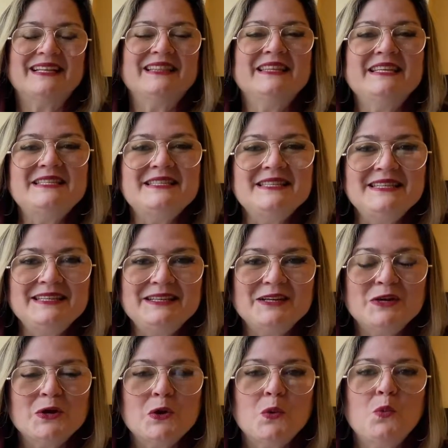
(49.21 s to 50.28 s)
Listen,
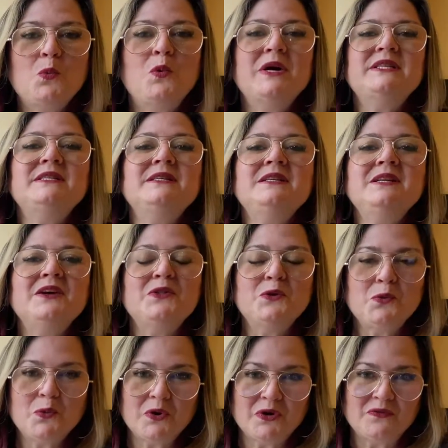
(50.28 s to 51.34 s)
what's another
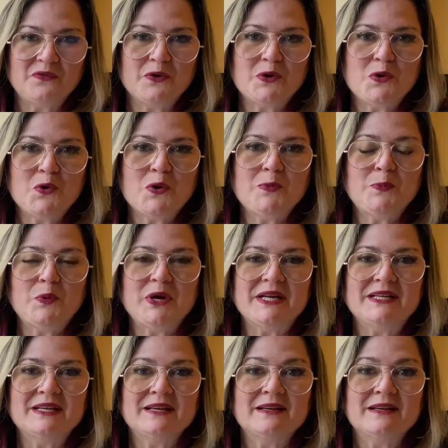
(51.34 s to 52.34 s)
word for corporate?